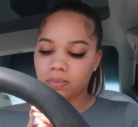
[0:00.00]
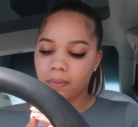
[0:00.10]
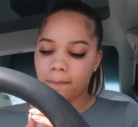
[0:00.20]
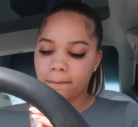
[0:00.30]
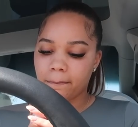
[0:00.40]

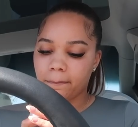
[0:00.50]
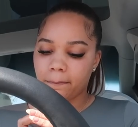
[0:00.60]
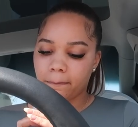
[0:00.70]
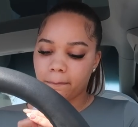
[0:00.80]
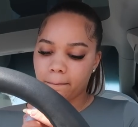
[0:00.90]

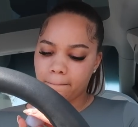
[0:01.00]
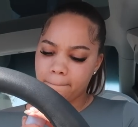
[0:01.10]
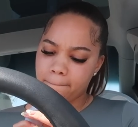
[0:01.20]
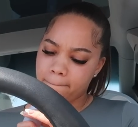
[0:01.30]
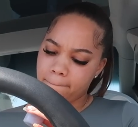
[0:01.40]

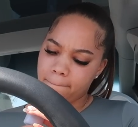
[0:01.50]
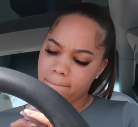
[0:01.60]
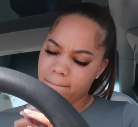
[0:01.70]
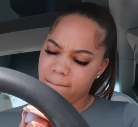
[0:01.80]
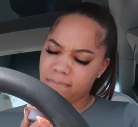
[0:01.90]

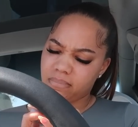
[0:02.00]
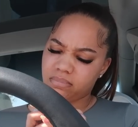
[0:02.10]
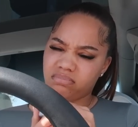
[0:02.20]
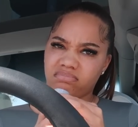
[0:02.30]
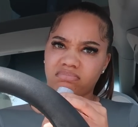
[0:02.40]

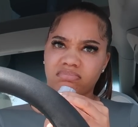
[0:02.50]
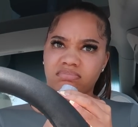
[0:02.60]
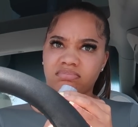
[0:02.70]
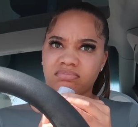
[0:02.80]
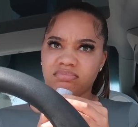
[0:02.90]

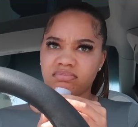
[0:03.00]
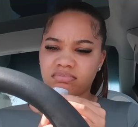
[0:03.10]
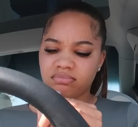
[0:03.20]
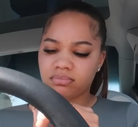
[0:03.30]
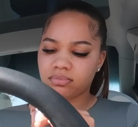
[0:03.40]

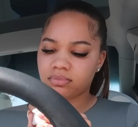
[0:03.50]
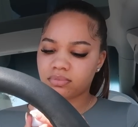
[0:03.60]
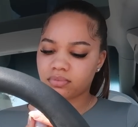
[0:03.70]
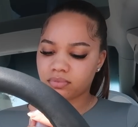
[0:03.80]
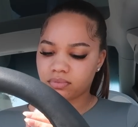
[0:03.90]

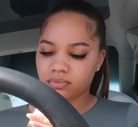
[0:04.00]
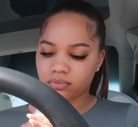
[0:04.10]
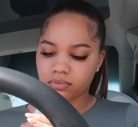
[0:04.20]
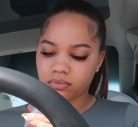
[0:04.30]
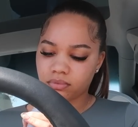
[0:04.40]

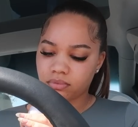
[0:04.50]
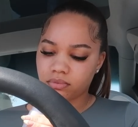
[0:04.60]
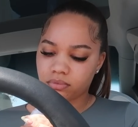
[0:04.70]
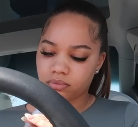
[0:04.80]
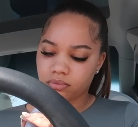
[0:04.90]

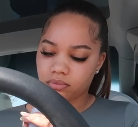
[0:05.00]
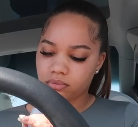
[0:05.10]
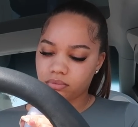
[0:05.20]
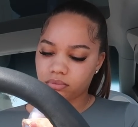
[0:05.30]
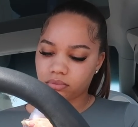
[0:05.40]

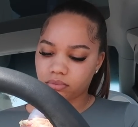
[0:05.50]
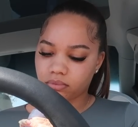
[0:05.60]
Nothing is said.